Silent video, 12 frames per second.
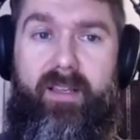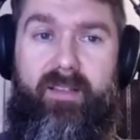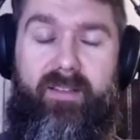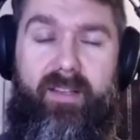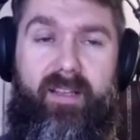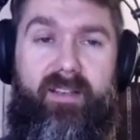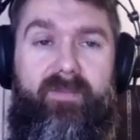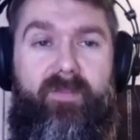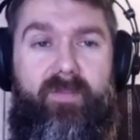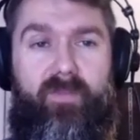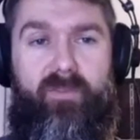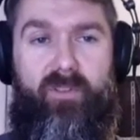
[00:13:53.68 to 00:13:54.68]
then
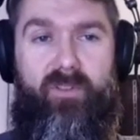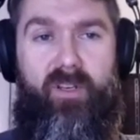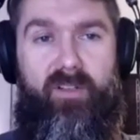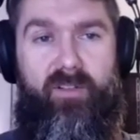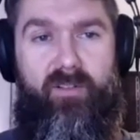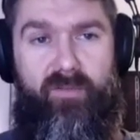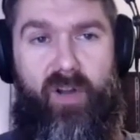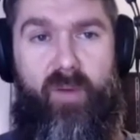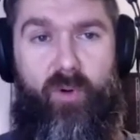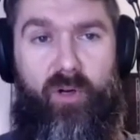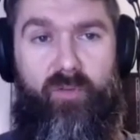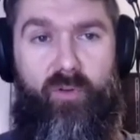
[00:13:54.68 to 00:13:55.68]
the
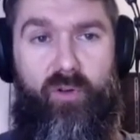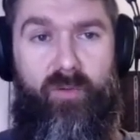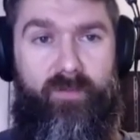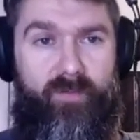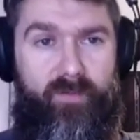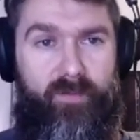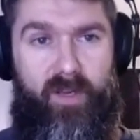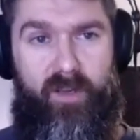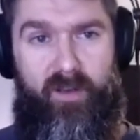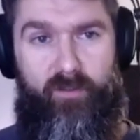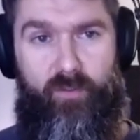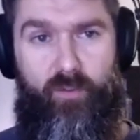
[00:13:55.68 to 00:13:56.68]
framework will
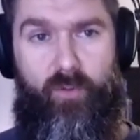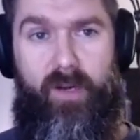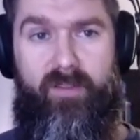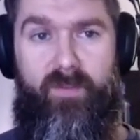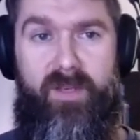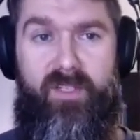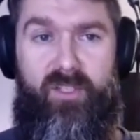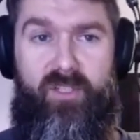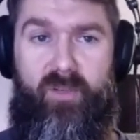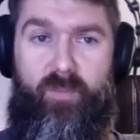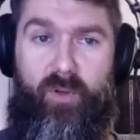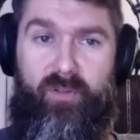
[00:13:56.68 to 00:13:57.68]
create a
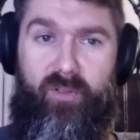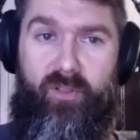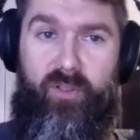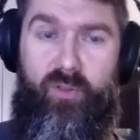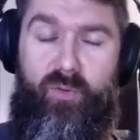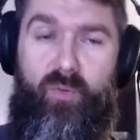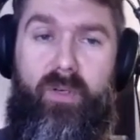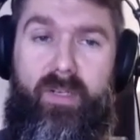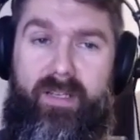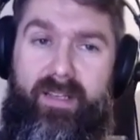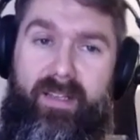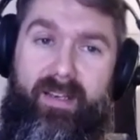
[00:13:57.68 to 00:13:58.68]
message, put it on a queue
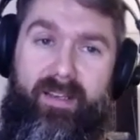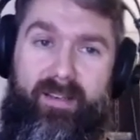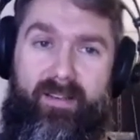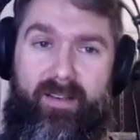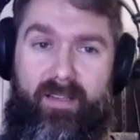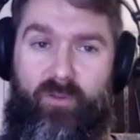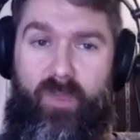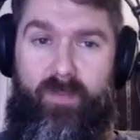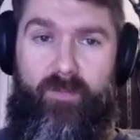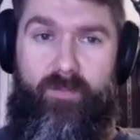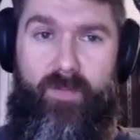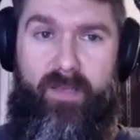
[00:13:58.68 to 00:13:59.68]
that will
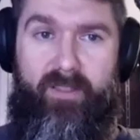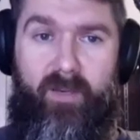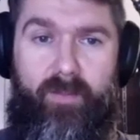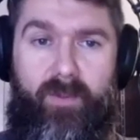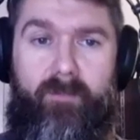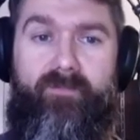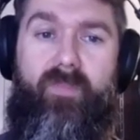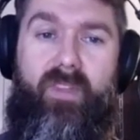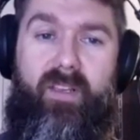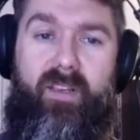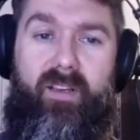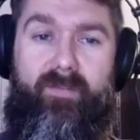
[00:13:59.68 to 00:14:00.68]
be picked up,
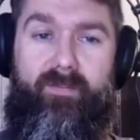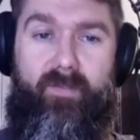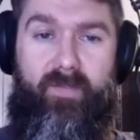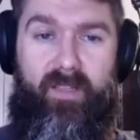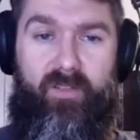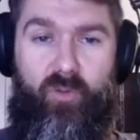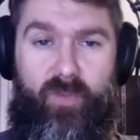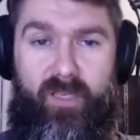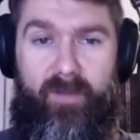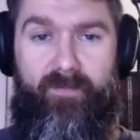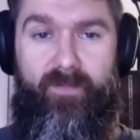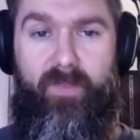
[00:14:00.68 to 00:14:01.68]
and it will
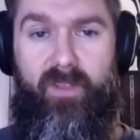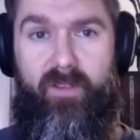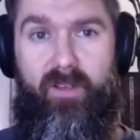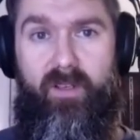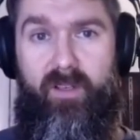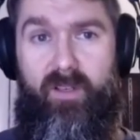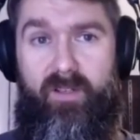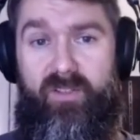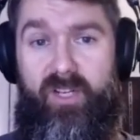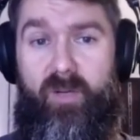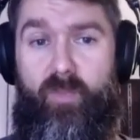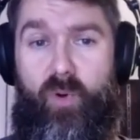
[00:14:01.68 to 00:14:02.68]
be
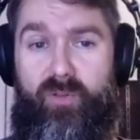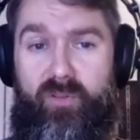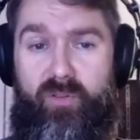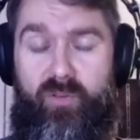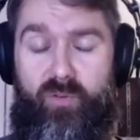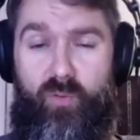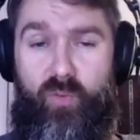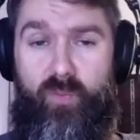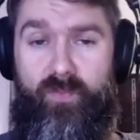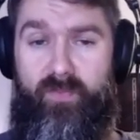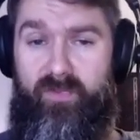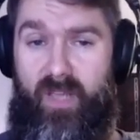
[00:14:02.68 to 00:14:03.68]
checkpointed to
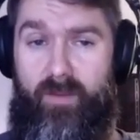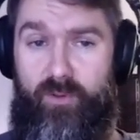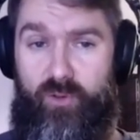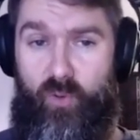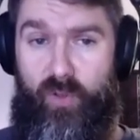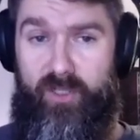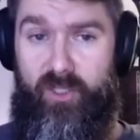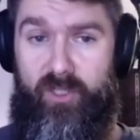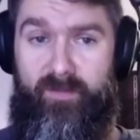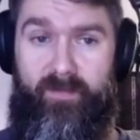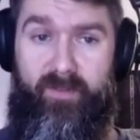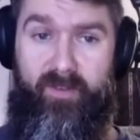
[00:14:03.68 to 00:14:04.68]
table storage